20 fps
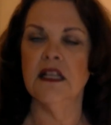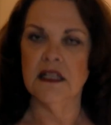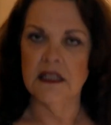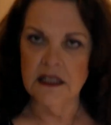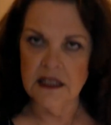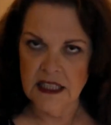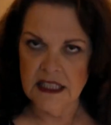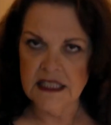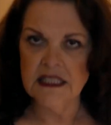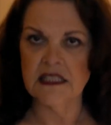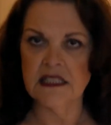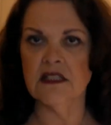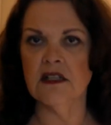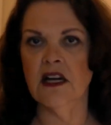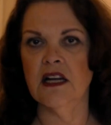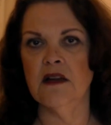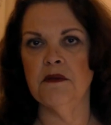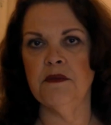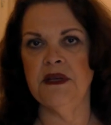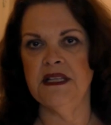this is
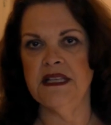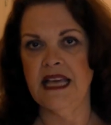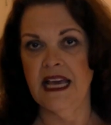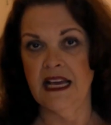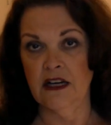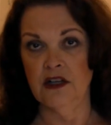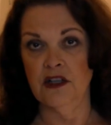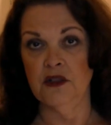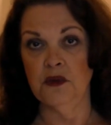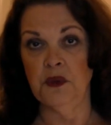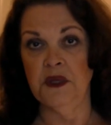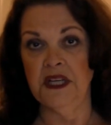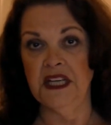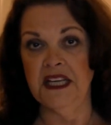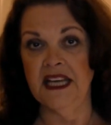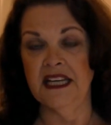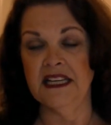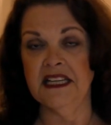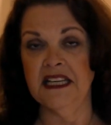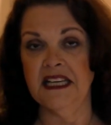going to be that good
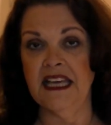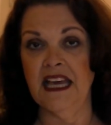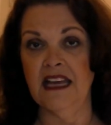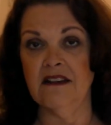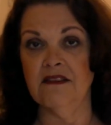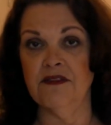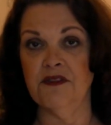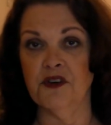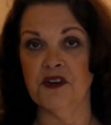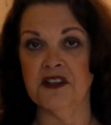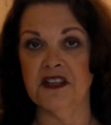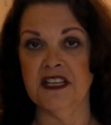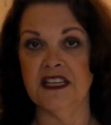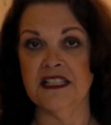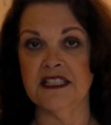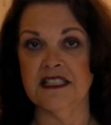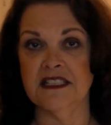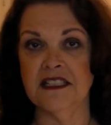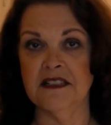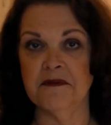weekend again for
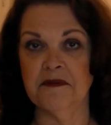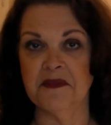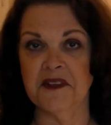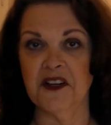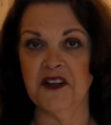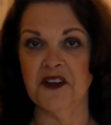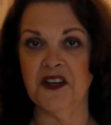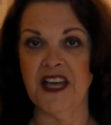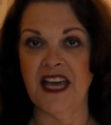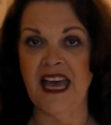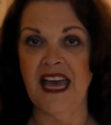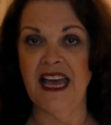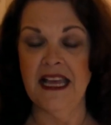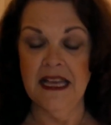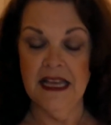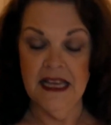this. Okay.